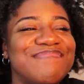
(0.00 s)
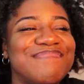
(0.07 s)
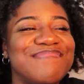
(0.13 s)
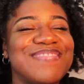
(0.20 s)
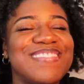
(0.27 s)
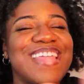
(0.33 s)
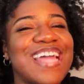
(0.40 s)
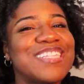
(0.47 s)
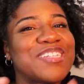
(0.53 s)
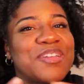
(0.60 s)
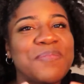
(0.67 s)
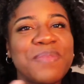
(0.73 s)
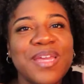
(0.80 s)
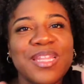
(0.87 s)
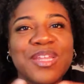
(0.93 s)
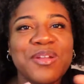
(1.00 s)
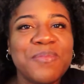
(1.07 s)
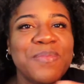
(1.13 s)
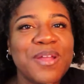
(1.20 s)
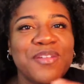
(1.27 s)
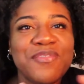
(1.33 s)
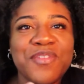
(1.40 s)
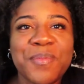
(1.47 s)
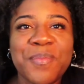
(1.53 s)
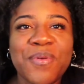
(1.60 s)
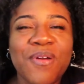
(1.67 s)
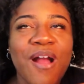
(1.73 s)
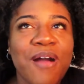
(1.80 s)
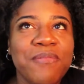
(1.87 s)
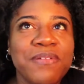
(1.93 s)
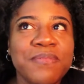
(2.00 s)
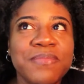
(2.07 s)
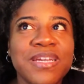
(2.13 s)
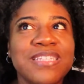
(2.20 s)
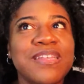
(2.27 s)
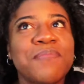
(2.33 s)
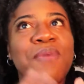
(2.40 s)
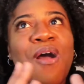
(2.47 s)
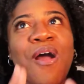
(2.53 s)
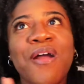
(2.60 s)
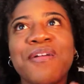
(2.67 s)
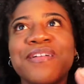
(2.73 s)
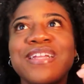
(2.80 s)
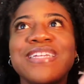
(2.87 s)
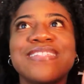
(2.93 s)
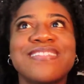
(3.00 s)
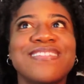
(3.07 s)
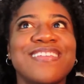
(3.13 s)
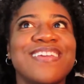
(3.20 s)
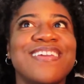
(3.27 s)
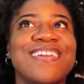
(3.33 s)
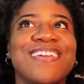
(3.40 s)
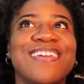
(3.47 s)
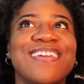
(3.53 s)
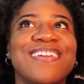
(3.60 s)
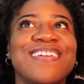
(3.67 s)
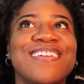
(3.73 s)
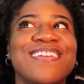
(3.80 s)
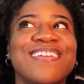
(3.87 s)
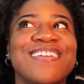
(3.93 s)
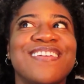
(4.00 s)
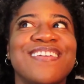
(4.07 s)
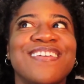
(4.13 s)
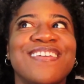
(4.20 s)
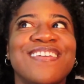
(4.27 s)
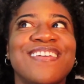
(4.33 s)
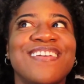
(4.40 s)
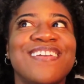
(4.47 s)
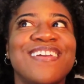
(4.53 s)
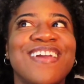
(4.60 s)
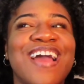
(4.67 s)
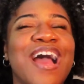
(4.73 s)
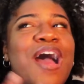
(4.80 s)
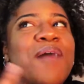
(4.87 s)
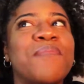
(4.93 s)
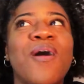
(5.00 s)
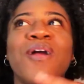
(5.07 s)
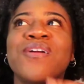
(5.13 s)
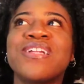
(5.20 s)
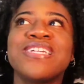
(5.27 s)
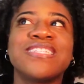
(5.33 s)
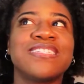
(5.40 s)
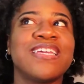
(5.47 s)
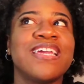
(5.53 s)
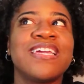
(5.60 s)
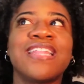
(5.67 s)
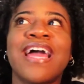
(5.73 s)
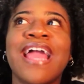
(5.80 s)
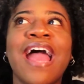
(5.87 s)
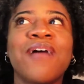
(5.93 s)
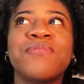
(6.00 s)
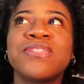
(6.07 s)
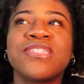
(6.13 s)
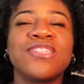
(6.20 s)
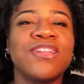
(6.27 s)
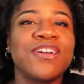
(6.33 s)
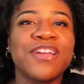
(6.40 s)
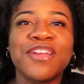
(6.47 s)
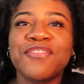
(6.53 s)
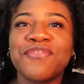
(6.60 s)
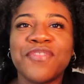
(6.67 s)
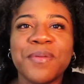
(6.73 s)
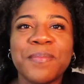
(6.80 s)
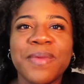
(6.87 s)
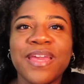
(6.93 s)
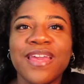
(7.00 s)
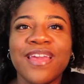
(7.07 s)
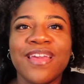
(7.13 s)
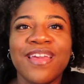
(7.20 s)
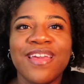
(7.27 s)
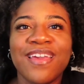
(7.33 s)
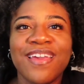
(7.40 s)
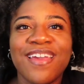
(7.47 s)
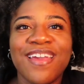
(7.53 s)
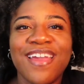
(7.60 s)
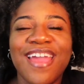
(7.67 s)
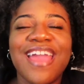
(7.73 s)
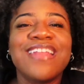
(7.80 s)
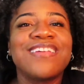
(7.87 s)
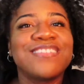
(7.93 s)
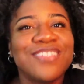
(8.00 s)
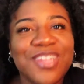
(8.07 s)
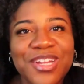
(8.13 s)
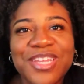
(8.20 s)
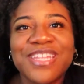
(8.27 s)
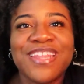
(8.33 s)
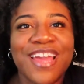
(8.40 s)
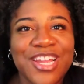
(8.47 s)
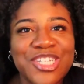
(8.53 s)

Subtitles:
that's gonna be a little bit of a problem, because I'm already seeing like how it's looking for me, and it's looking like